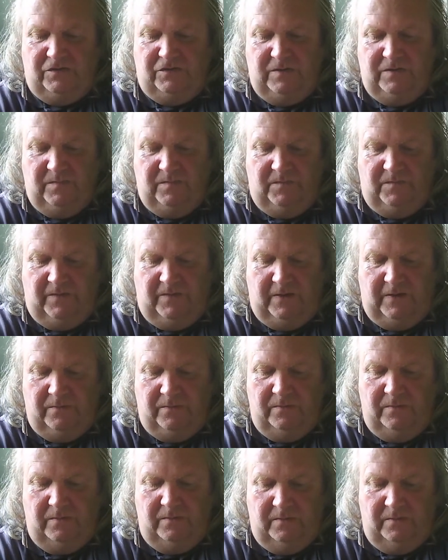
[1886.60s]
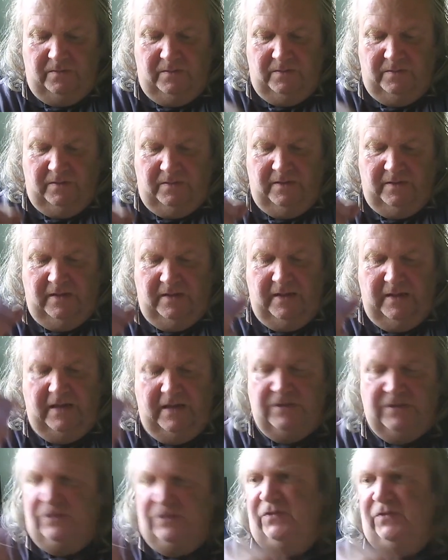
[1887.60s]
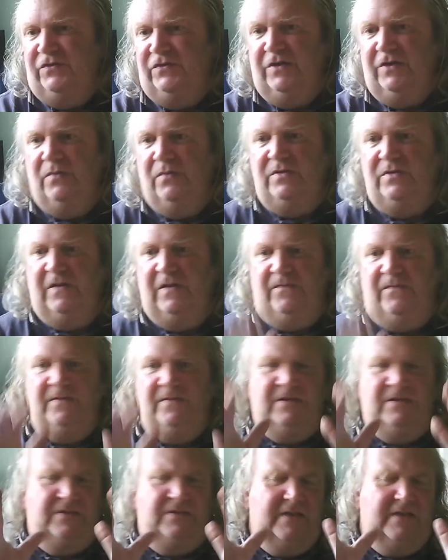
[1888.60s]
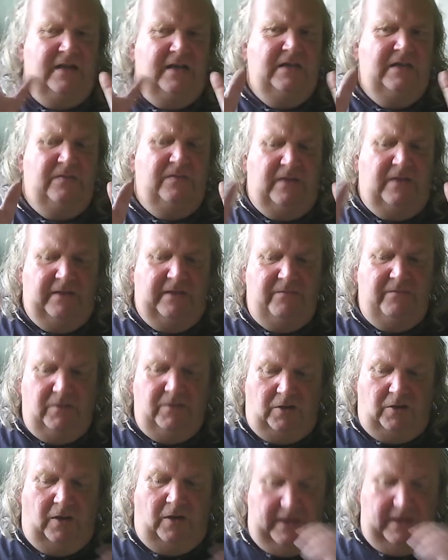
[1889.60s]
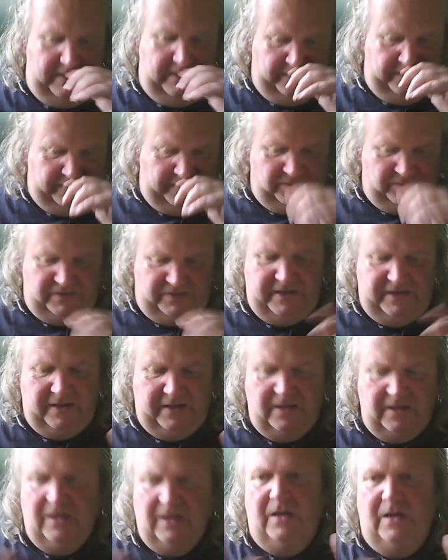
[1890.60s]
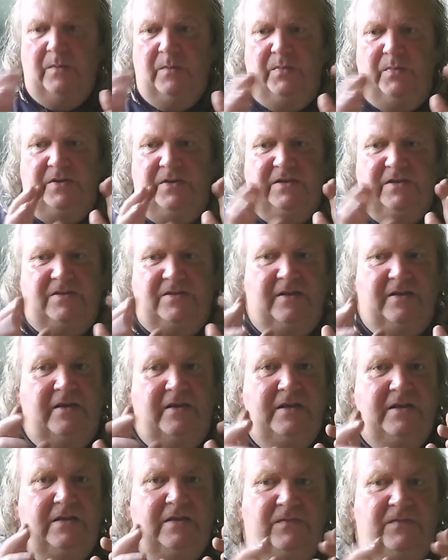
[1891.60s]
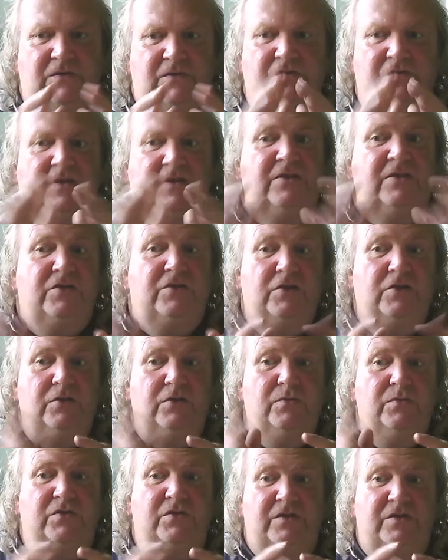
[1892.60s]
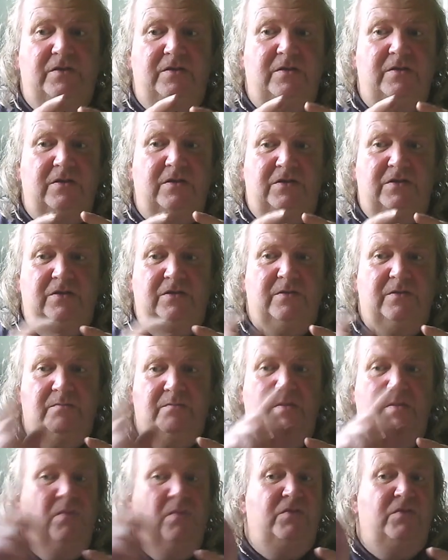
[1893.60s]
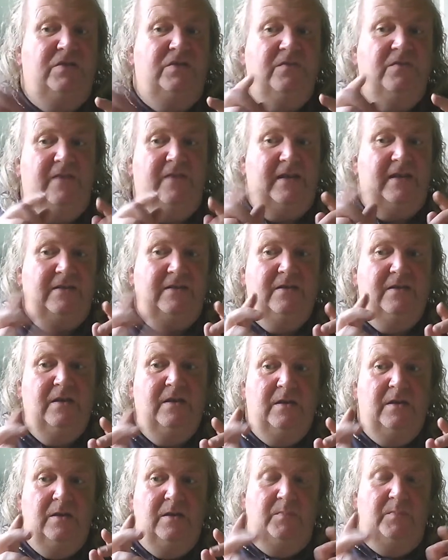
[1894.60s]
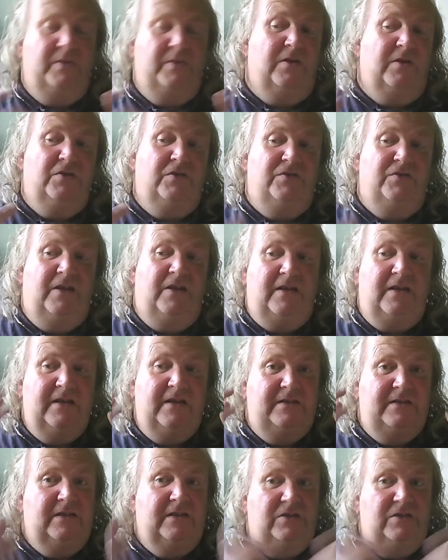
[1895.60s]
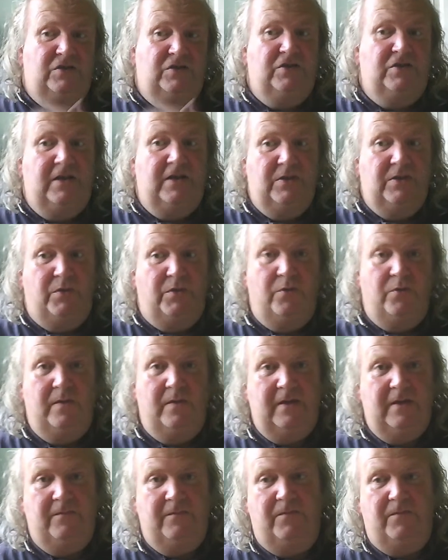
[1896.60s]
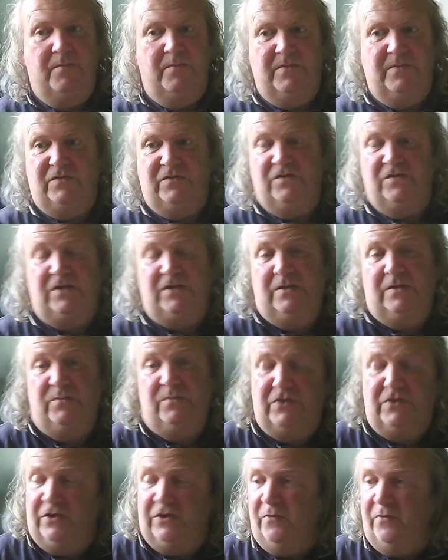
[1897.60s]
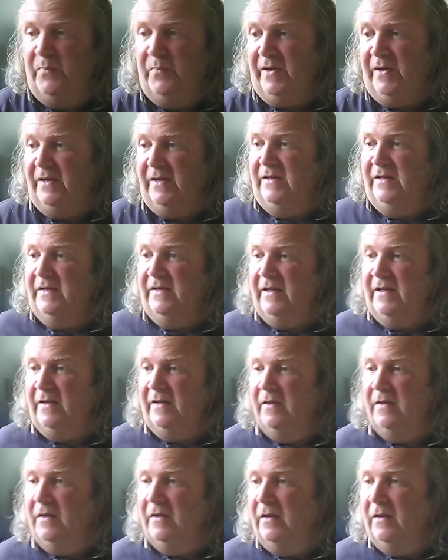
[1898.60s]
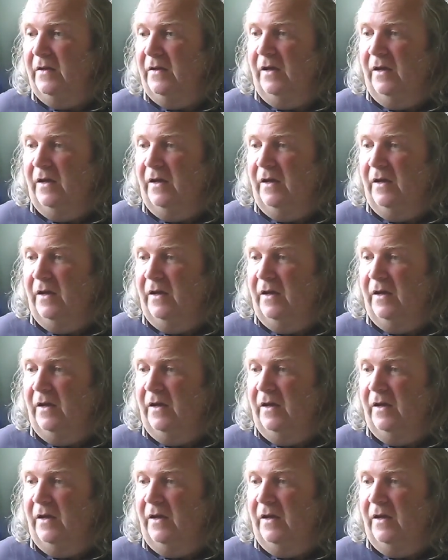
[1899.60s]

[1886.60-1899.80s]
on a trim phone is also different. It's kind of, I haven't got any of those here, but it's kind of translucent, most of it, because the light had to shine through it from the tritium tube behind it.